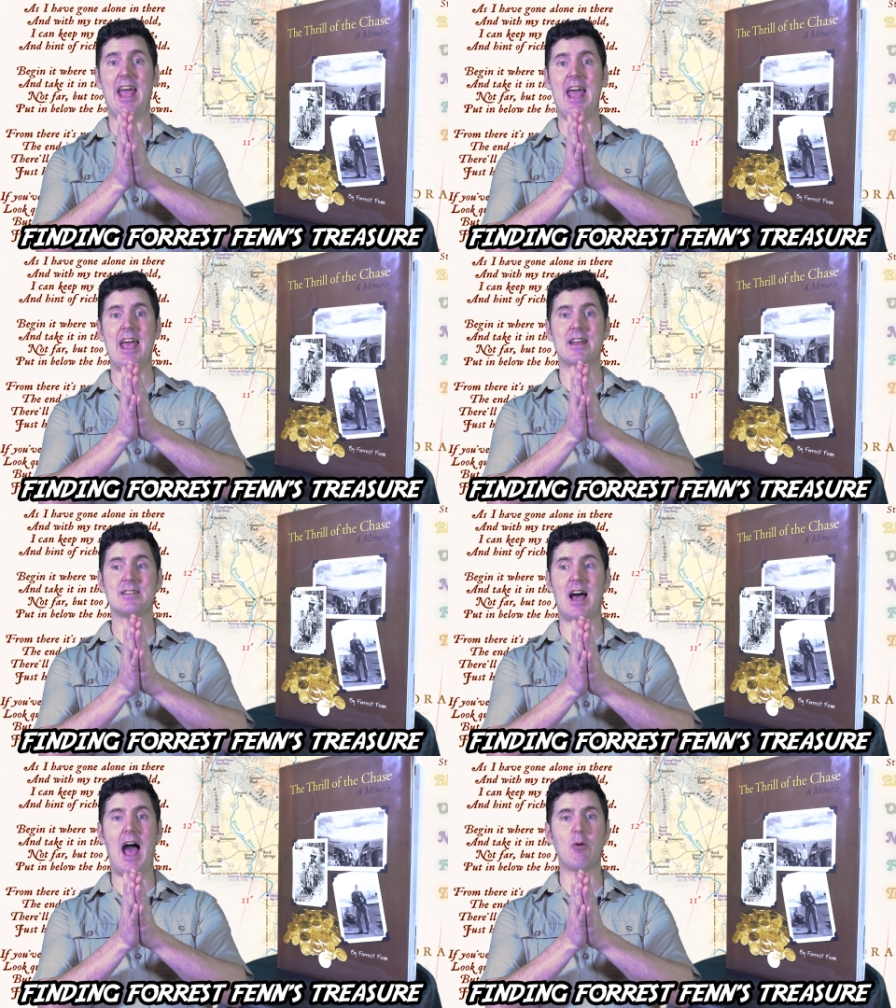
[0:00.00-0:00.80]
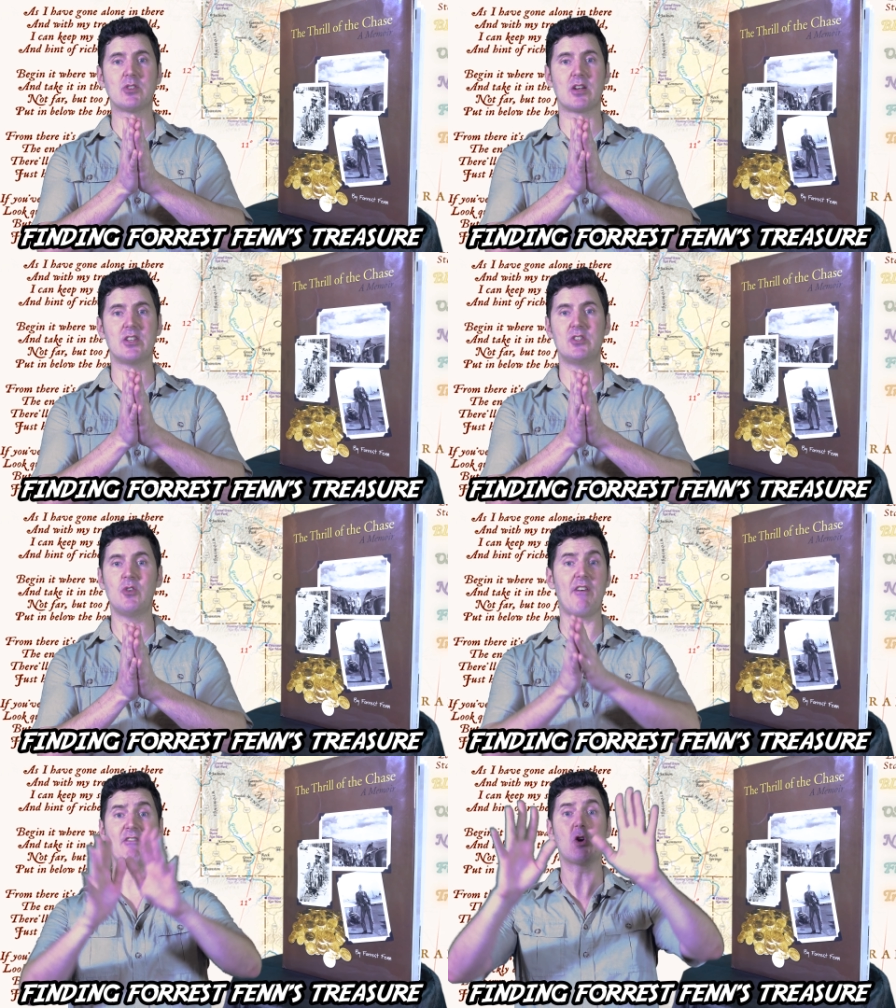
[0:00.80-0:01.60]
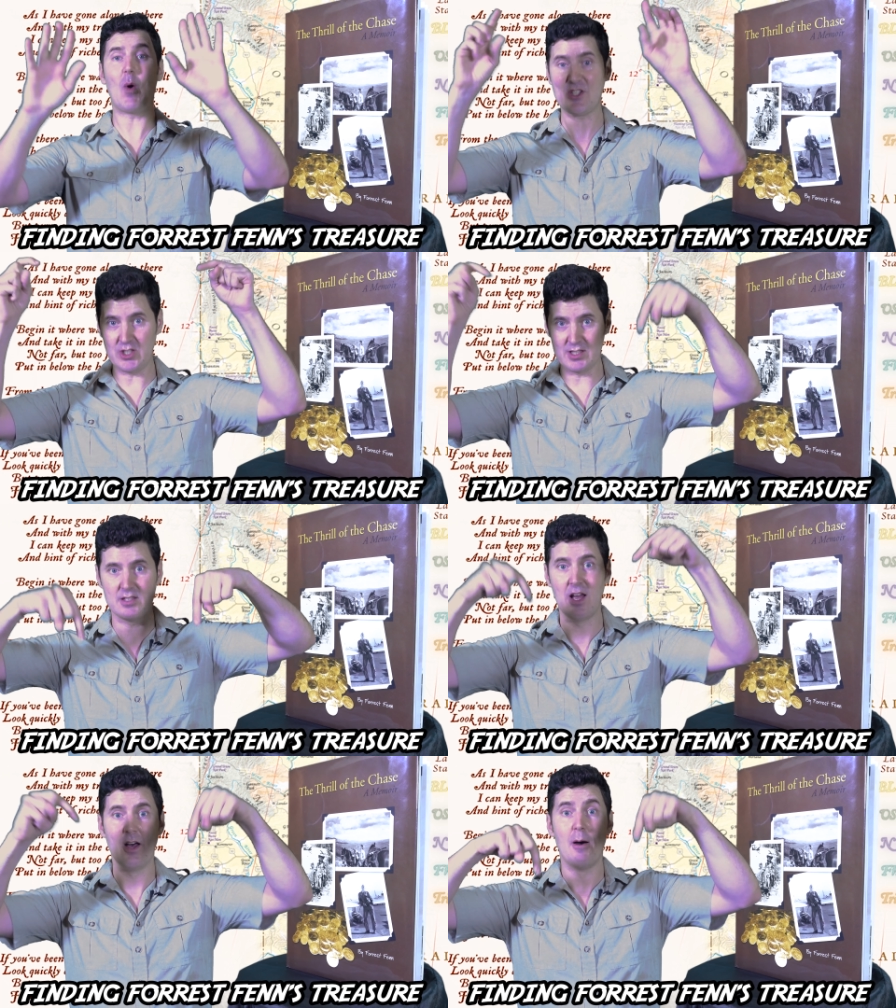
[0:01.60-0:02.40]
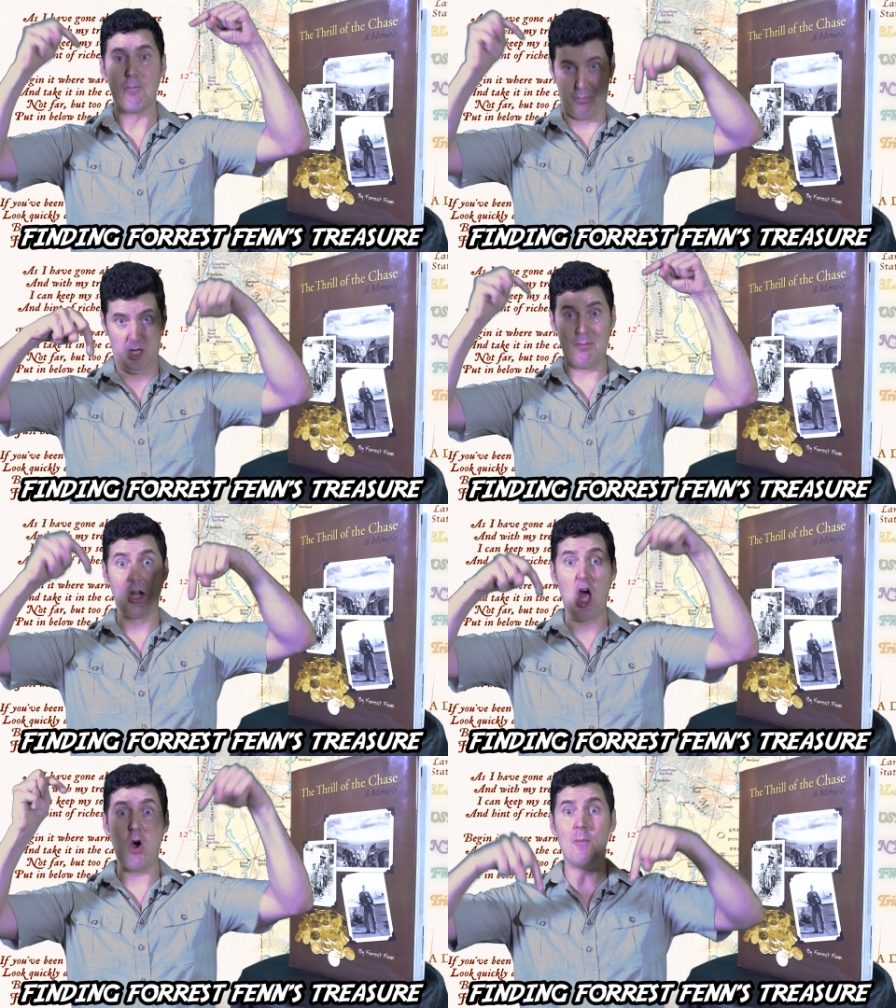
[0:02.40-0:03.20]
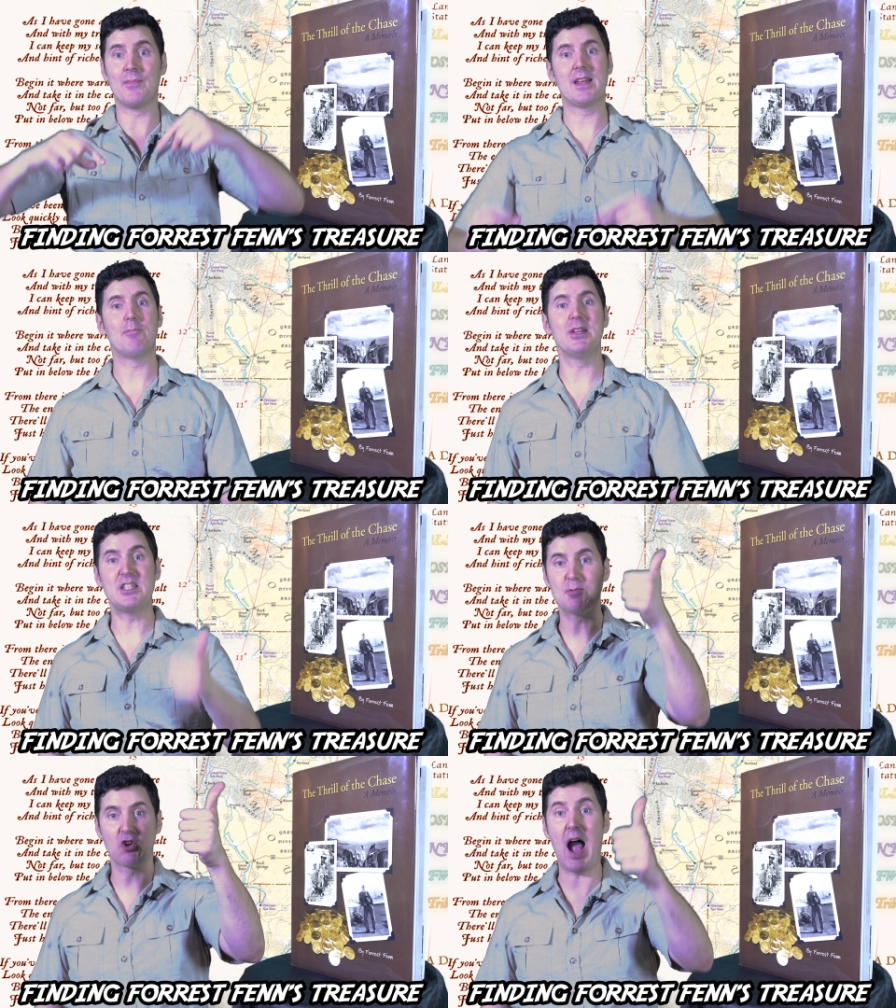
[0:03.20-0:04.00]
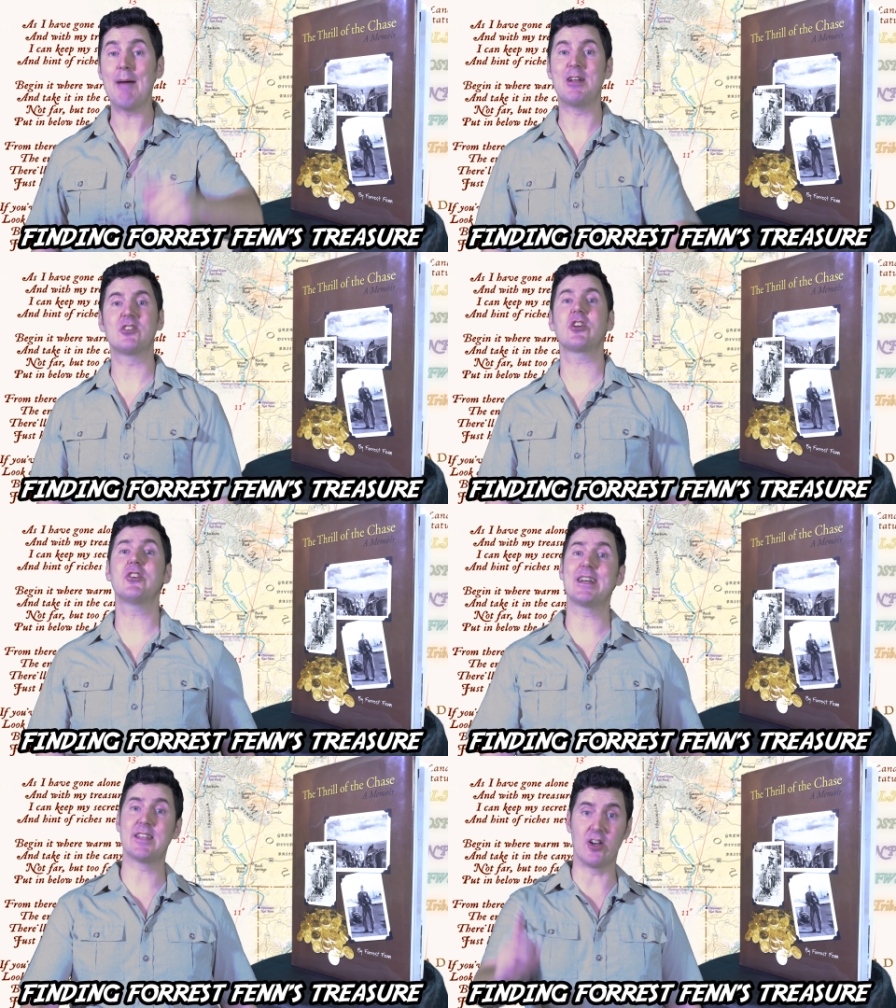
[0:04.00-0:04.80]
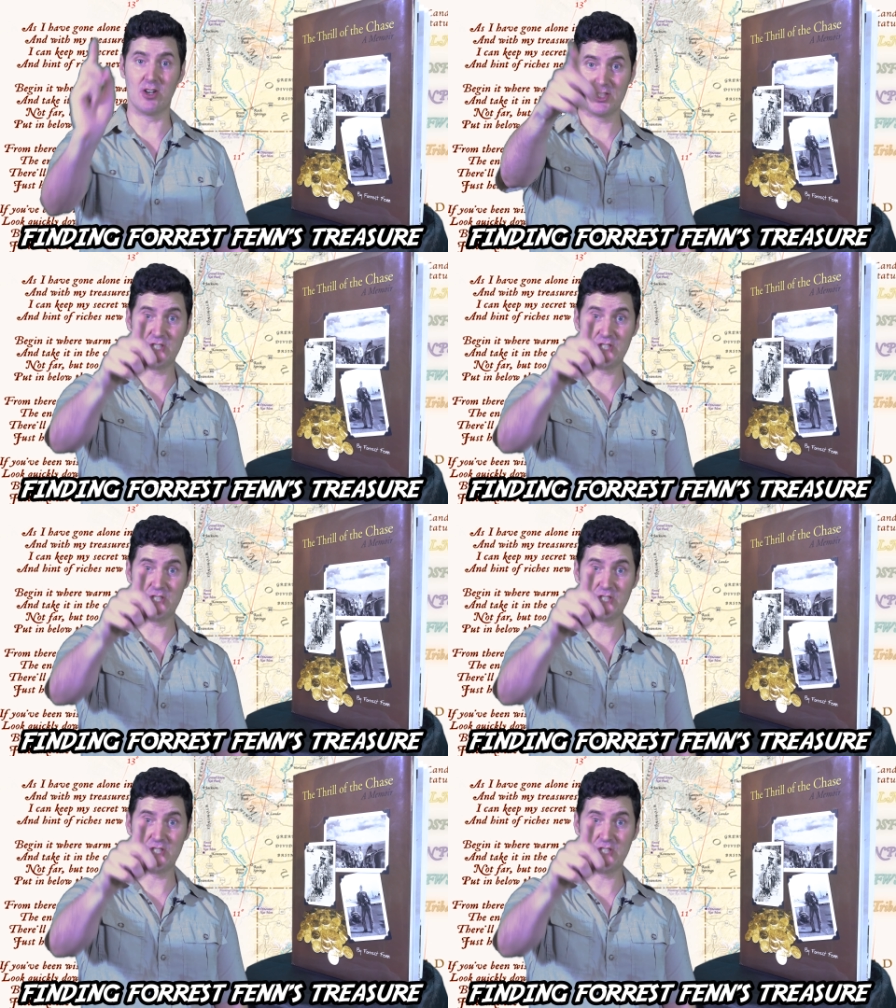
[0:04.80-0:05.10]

And I will talk to you soon. If you have any questions, put them below. Please subscribe, and I'll talk to you guys later.